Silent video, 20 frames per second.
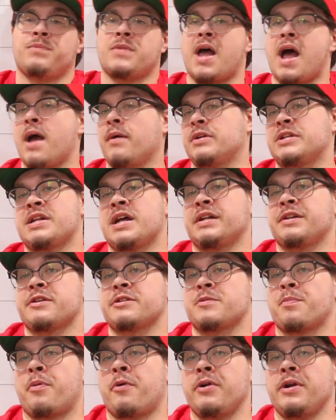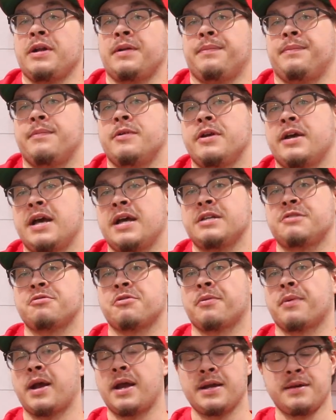I was not disappointed. You guys
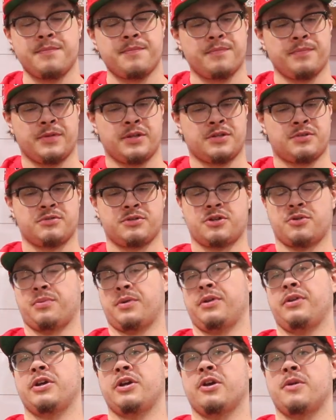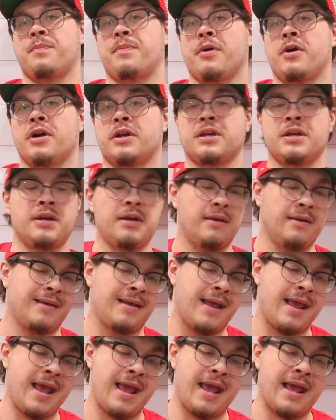were right. This was a really good book,
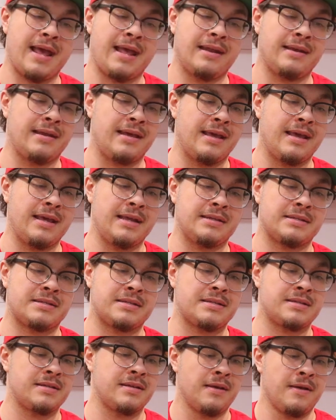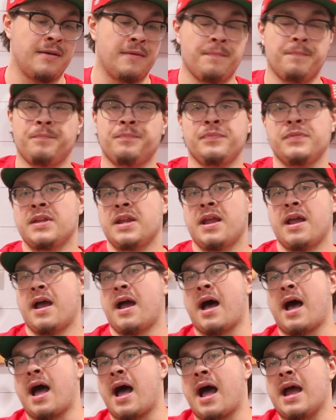and it's.
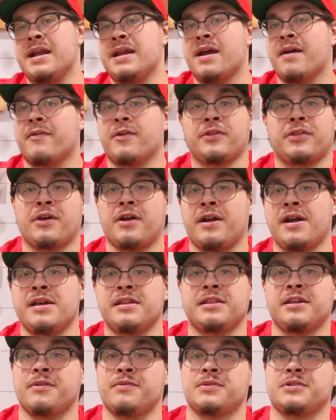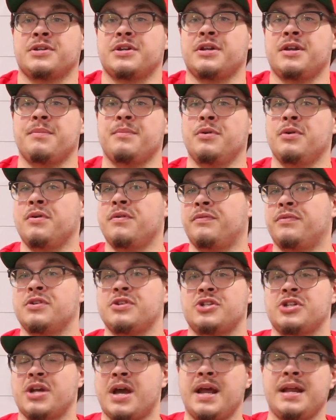I never thought anything was going to move The
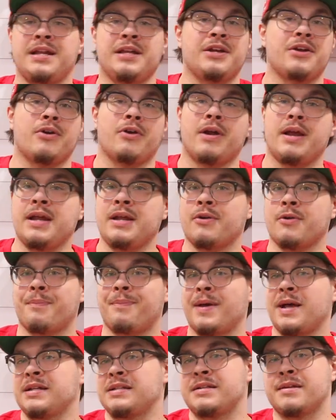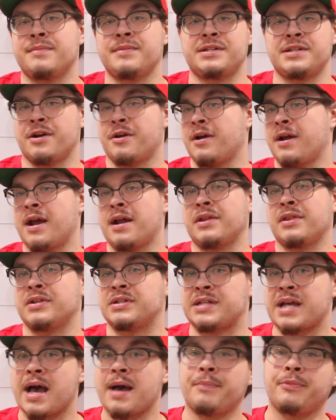Shining or It or Pet Sematary out of the
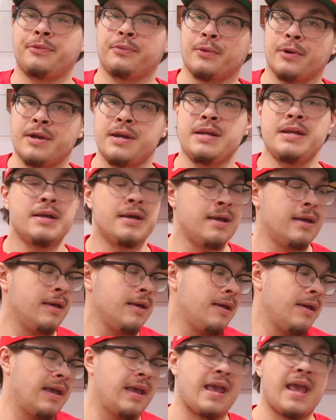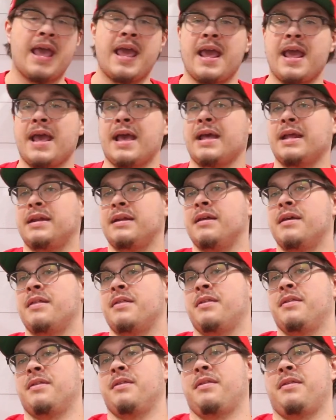top three, and
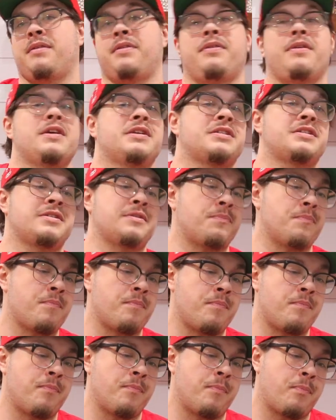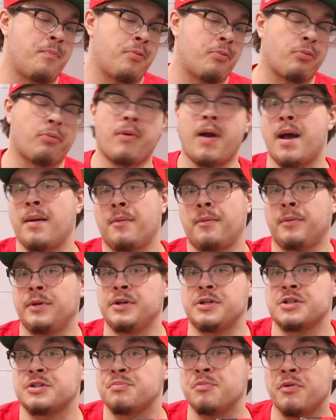this probably
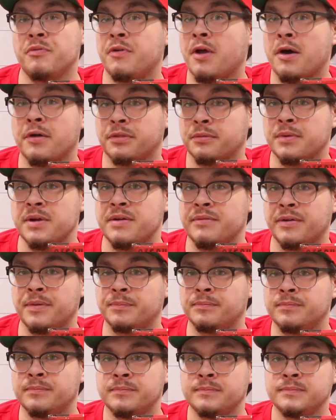just moved all three of them.